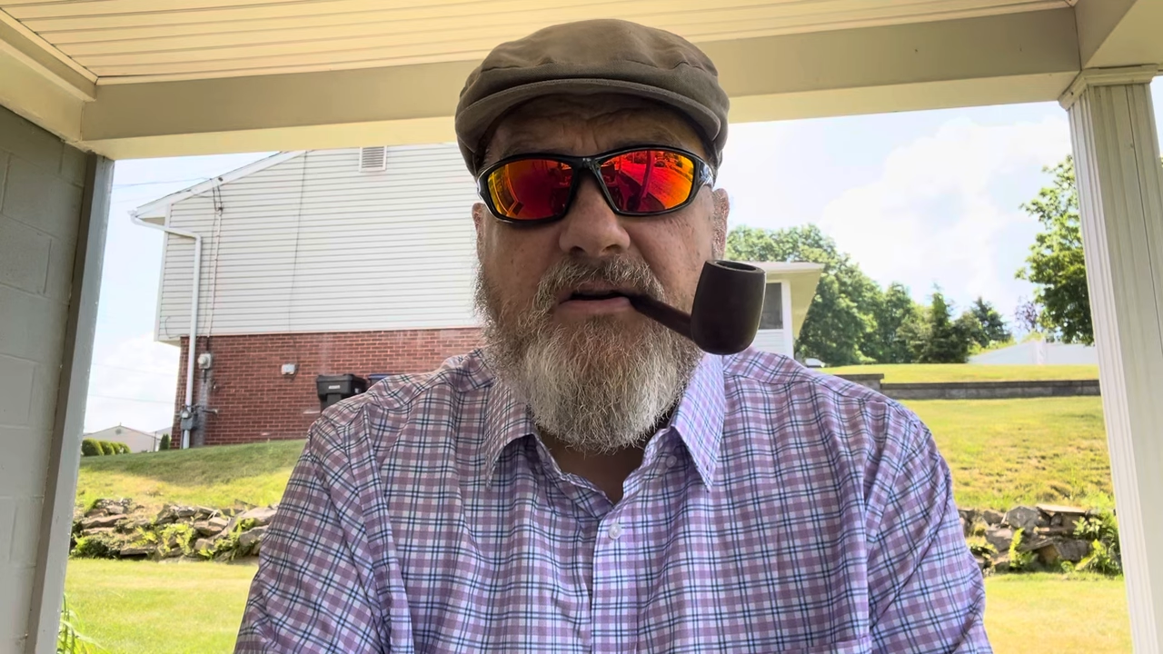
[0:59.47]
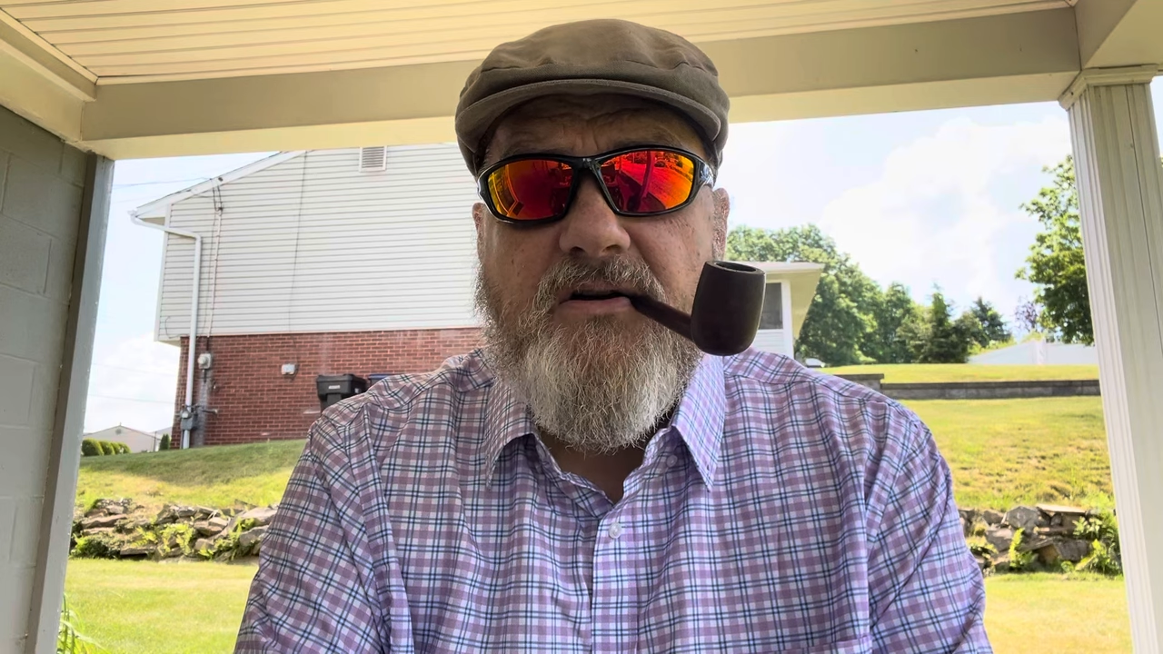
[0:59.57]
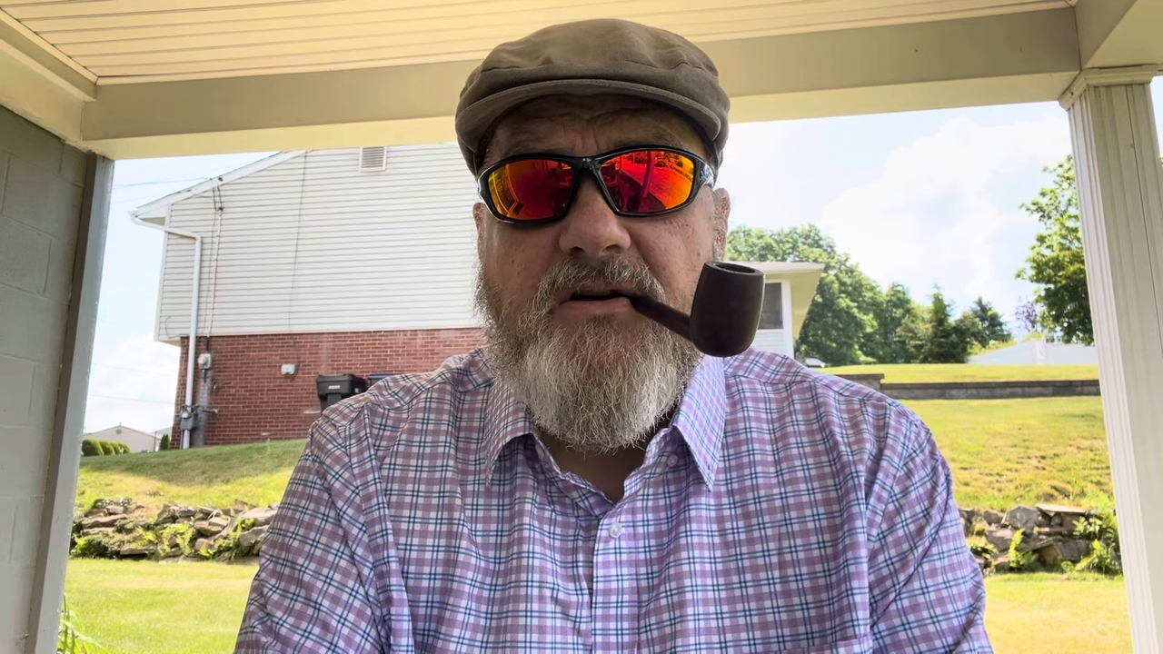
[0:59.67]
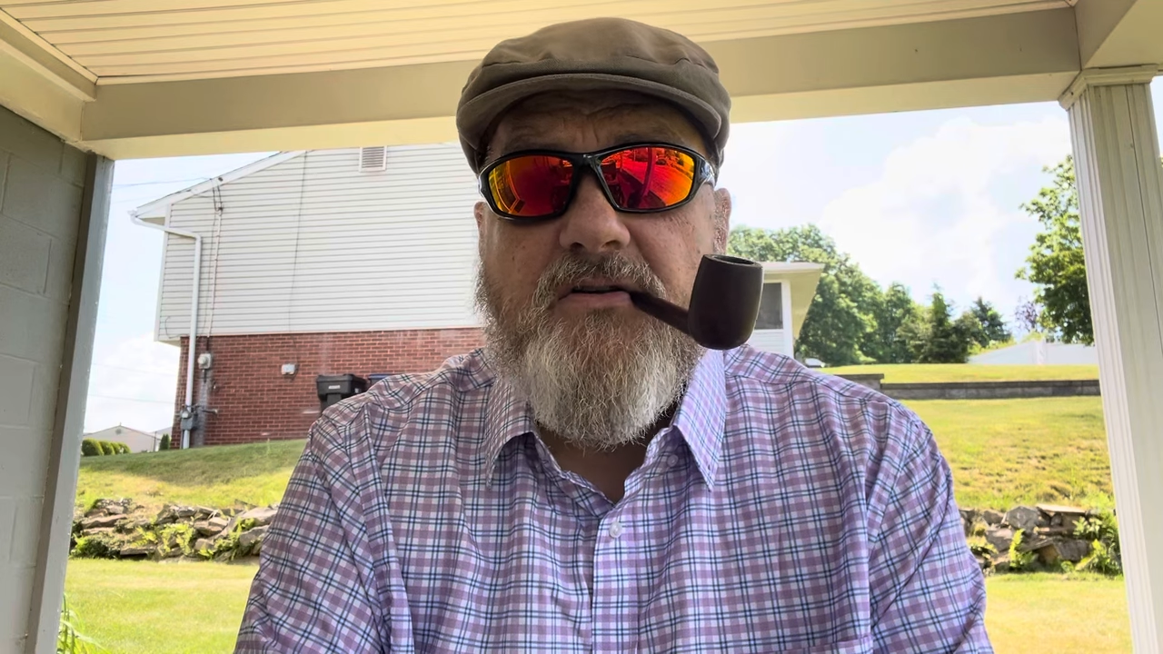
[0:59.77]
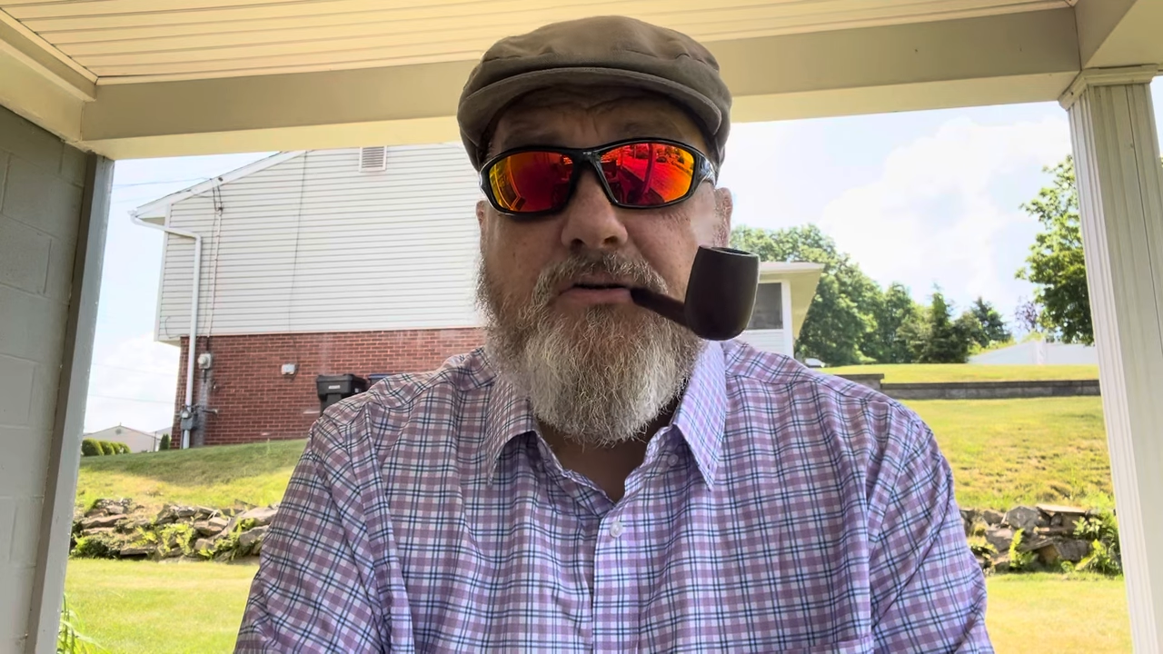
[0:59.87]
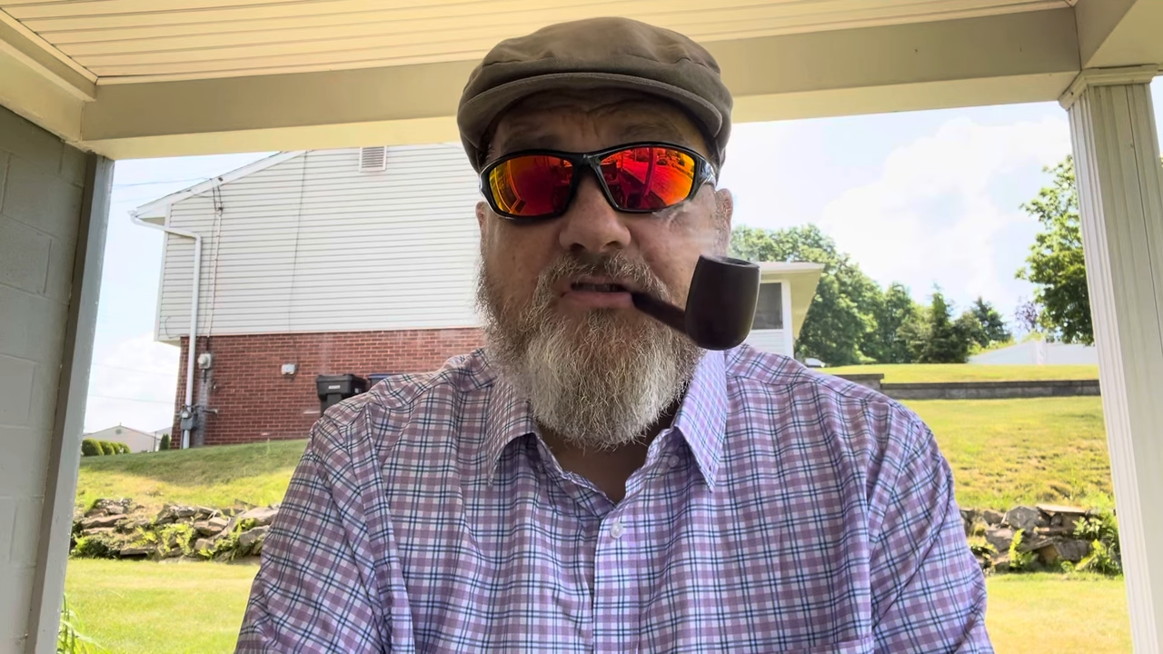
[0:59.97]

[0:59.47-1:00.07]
all who